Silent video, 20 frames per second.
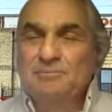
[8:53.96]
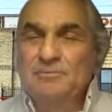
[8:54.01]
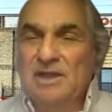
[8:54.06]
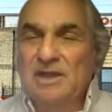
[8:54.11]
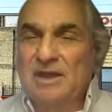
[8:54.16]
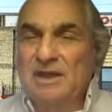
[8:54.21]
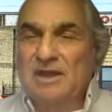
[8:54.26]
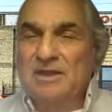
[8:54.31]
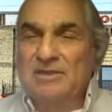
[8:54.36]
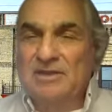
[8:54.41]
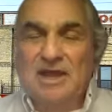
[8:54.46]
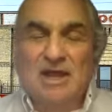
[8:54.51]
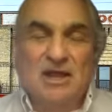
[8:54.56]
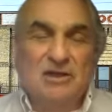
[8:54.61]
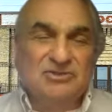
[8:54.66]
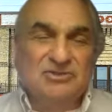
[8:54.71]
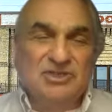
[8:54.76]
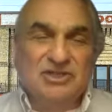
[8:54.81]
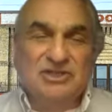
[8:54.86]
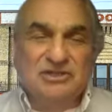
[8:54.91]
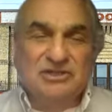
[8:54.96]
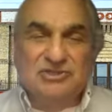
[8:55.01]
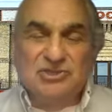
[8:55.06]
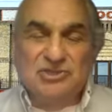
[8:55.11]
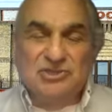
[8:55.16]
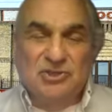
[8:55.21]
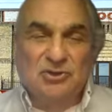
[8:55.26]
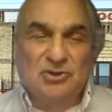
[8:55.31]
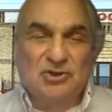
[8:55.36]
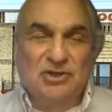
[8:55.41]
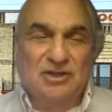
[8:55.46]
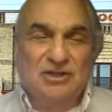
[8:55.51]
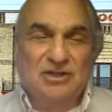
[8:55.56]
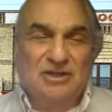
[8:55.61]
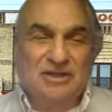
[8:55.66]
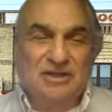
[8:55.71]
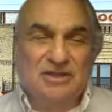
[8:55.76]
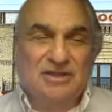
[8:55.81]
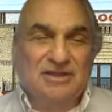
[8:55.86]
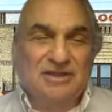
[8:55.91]
the housing
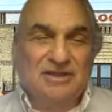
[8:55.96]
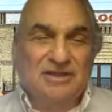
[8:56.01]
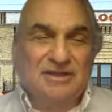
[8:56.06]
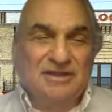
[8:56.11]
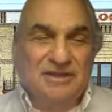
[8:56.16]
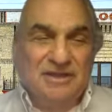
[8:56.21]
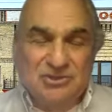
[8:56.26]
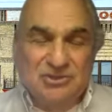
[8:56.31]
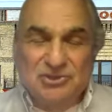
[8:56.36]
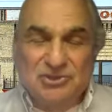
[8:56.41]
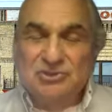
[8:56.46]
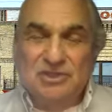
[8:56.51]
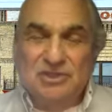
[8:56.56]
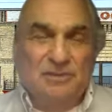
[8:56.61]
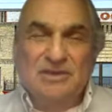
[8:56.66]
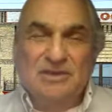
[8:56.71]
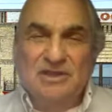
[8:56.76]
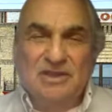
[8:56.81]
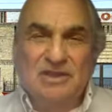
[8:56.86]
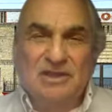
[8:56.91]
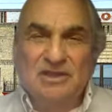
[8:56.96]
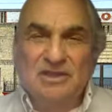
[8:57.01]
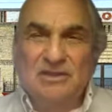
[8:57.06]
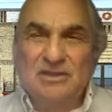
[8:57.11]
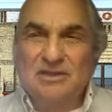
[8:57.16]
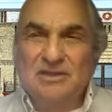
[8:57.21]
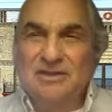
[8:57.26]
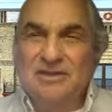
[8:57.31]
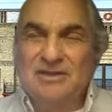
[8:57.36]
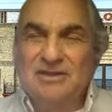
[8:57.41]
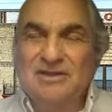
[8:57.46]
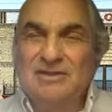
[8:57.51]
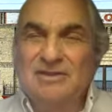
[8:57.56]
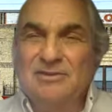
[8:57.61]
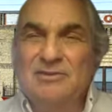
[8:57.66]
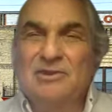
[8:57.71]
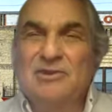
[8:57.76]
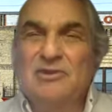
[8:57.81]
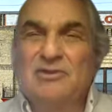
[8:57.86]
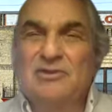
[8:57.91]
insecurity issues, I mean,
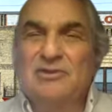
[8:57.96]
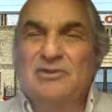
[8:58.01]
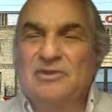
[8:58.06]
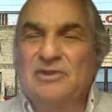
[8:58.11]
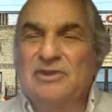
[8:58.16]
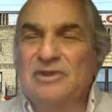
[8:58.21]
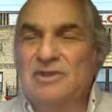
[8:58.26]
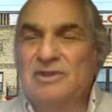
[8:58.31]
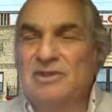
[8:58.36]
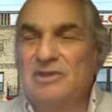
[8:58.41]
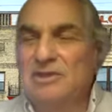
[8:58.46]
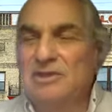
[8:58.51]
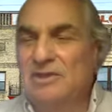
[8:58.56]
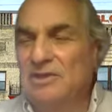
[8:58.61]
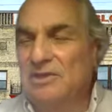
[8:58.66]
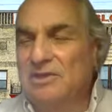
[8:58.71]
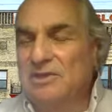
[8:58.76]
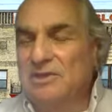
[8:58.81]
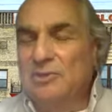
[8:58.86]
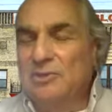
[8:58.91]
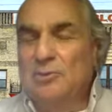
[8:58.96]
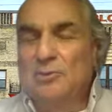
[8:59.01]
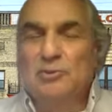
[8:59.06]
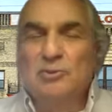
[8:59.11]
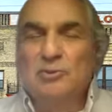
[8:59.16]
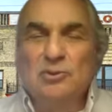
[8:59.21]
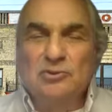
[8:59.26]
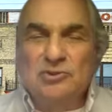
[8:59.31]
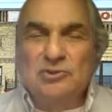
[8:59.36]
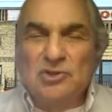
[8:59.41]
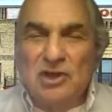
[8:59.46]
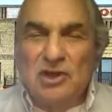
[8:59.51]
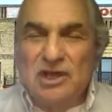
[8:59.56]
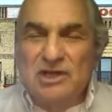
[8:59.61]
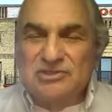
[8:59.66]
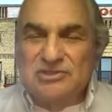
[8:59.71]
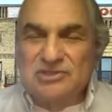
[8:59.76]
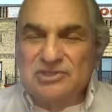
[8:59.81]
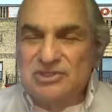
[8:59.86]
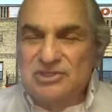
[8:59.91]
the root
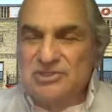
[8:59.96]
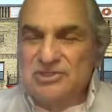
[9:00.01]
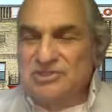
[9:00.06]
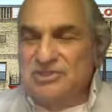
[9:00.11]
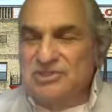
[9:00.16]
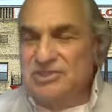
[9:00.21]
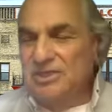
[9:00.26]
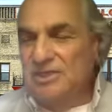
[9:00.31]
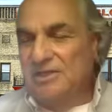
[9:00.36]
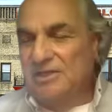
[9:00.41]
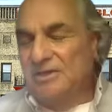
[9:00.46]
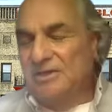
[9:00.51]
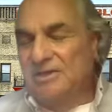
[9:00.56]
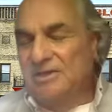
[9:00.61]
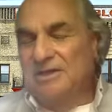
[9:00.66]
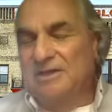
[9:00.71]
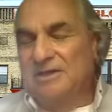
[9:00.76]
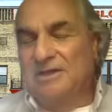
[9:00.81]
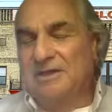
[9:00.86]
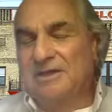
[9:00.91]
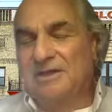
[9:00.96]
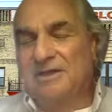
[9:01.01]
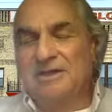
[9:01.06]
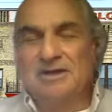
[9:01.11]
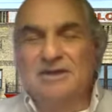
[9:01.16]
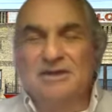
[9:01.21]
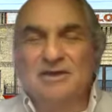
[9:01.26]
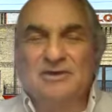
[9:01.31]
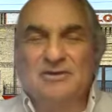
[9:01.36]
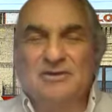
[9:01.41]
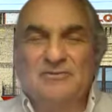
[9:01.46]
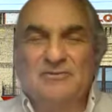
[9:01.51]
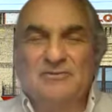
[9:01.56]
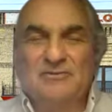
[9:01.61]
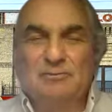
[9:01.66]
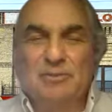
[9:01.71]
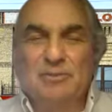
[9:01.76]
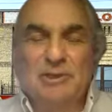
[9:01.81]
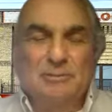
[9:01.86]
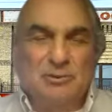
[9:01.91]
causes of
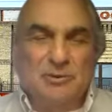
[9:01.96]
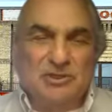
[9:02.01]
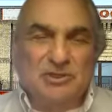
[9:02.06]
people